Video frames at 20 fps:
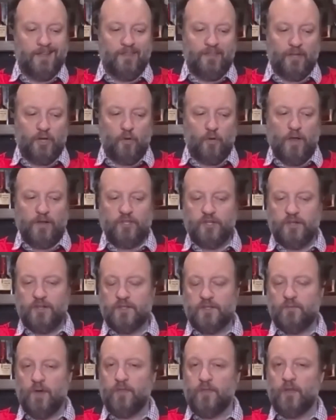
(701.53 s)
the question
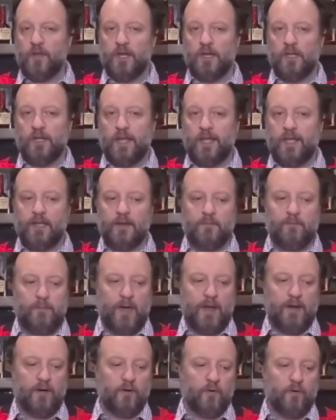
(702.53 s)
is whether you're going to like it
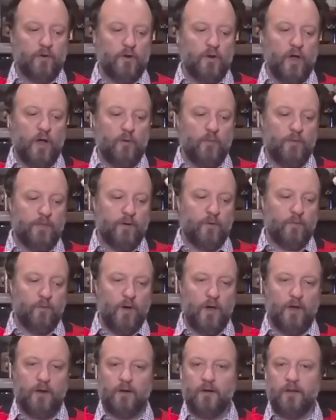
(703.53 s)
better or not without
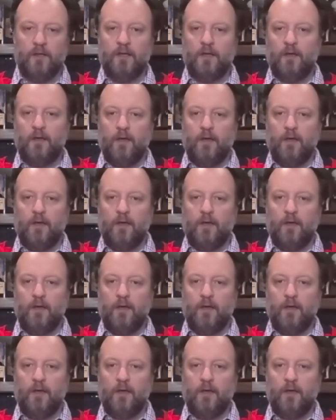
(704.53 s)
water.